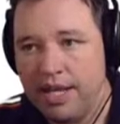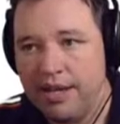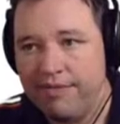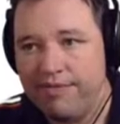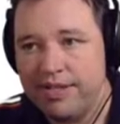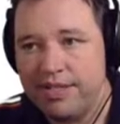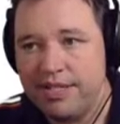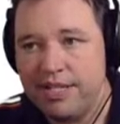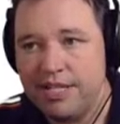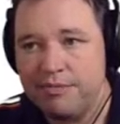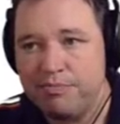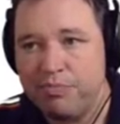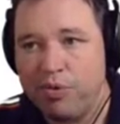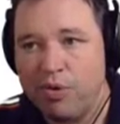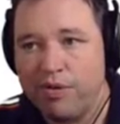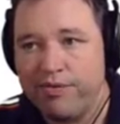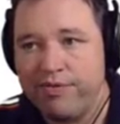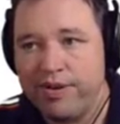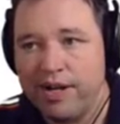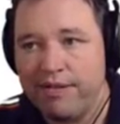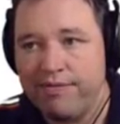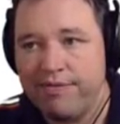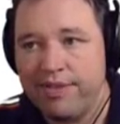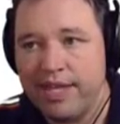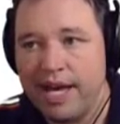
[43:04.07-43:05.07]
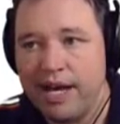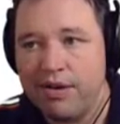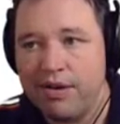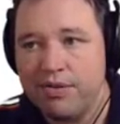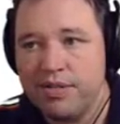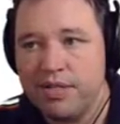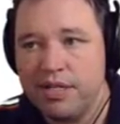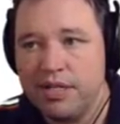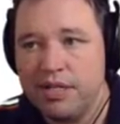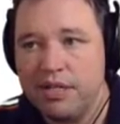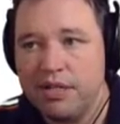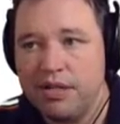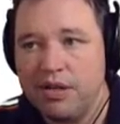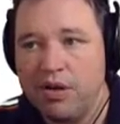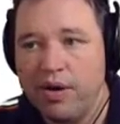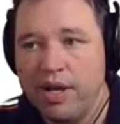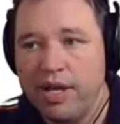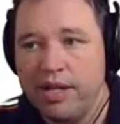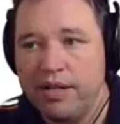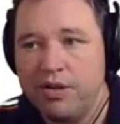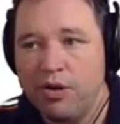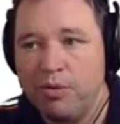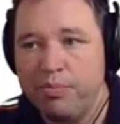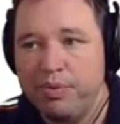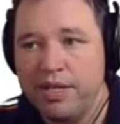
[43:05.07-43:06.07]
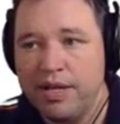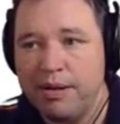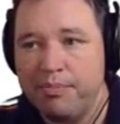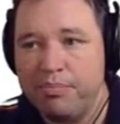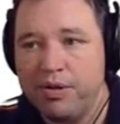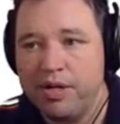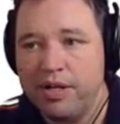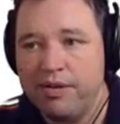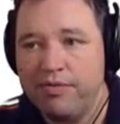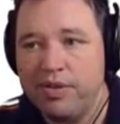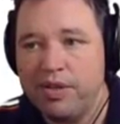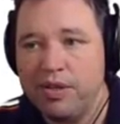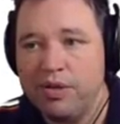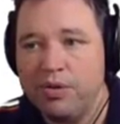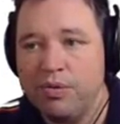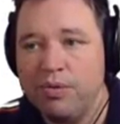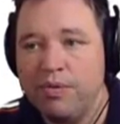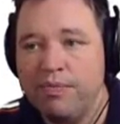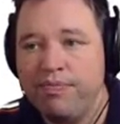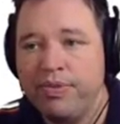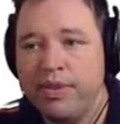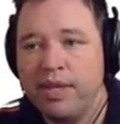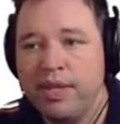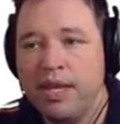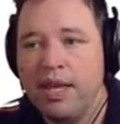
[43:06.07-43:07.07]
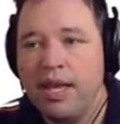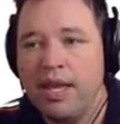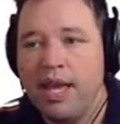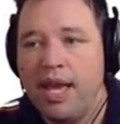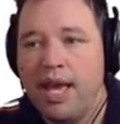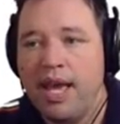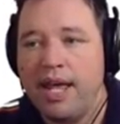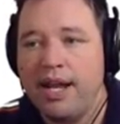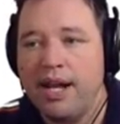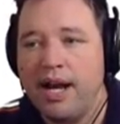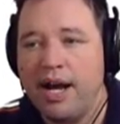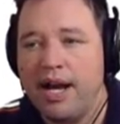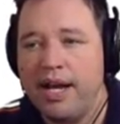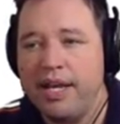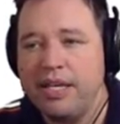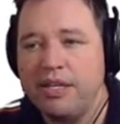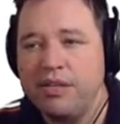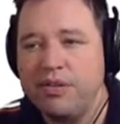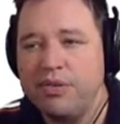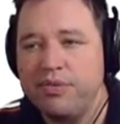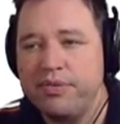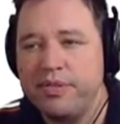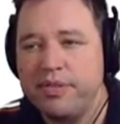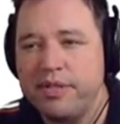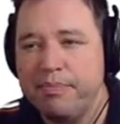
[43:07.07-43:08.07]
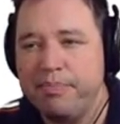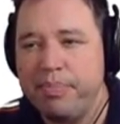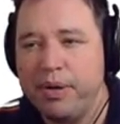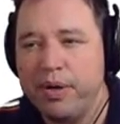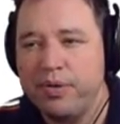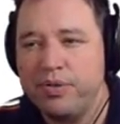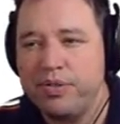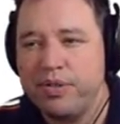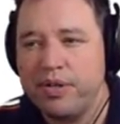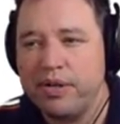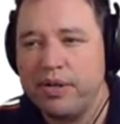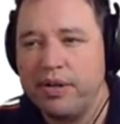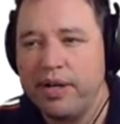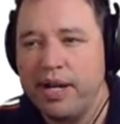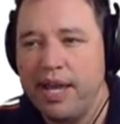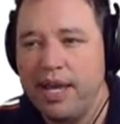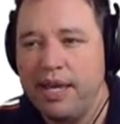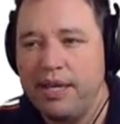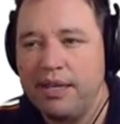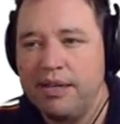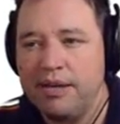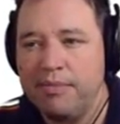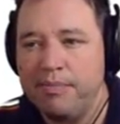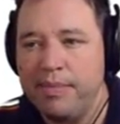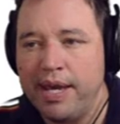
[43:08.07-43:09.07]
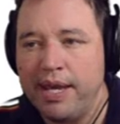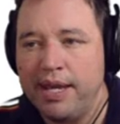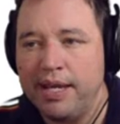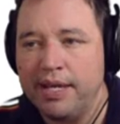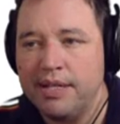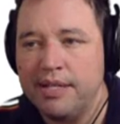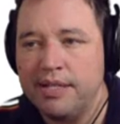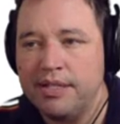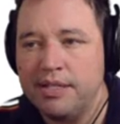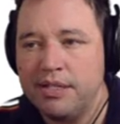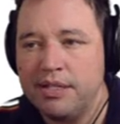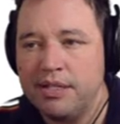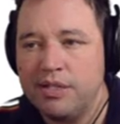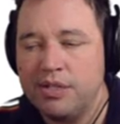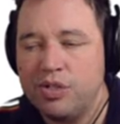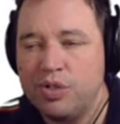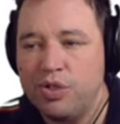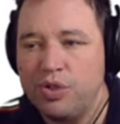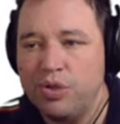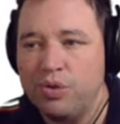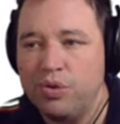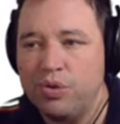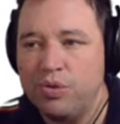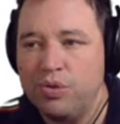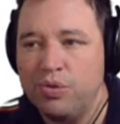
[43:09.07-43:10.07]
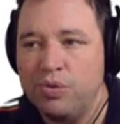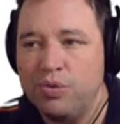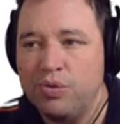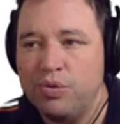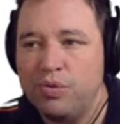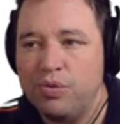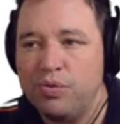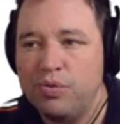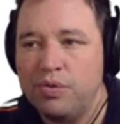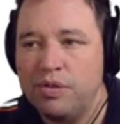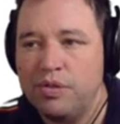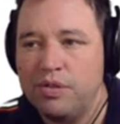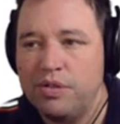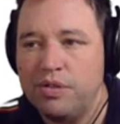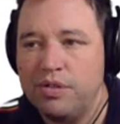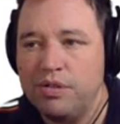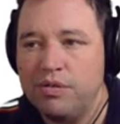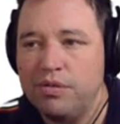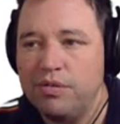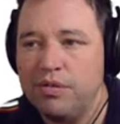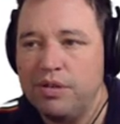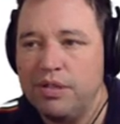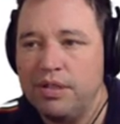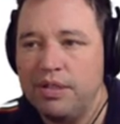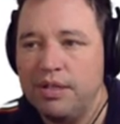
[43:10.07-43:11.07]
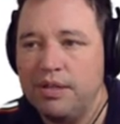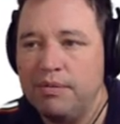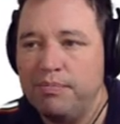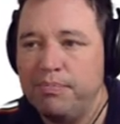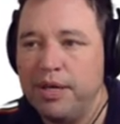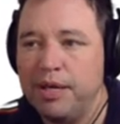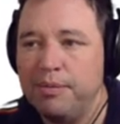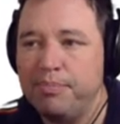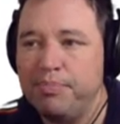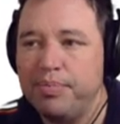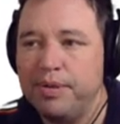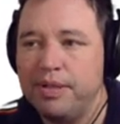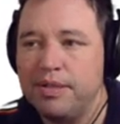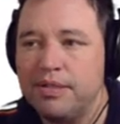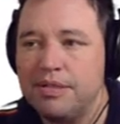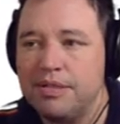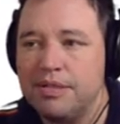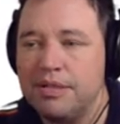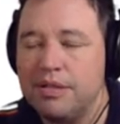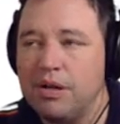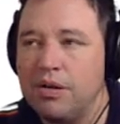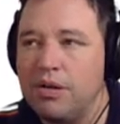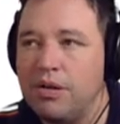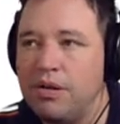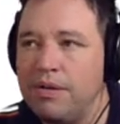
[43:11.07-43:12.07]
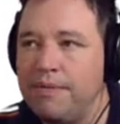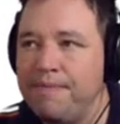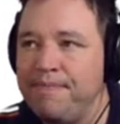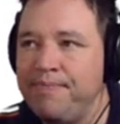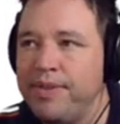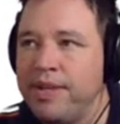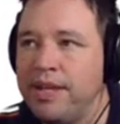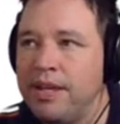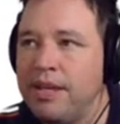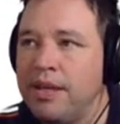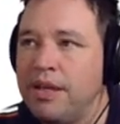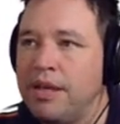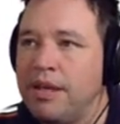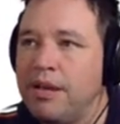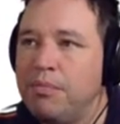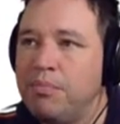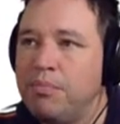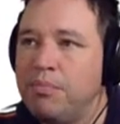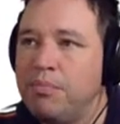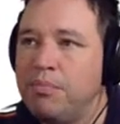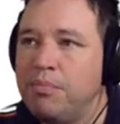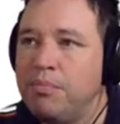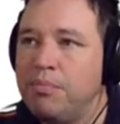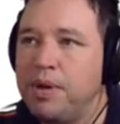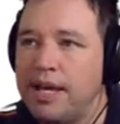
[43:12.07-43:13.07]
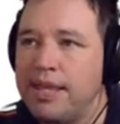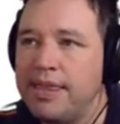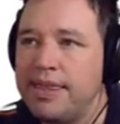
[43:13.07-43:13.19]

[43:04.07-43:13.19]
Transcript: if it sees port 5000, go ahead and open that preview. And I use the post create command to do the pip install, but I